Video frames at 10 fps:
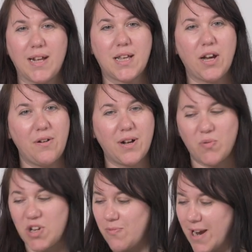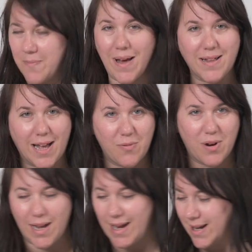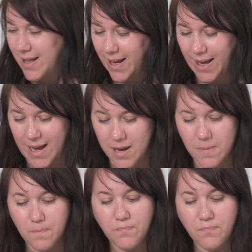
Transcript: So I just want to recommend that while I had that here.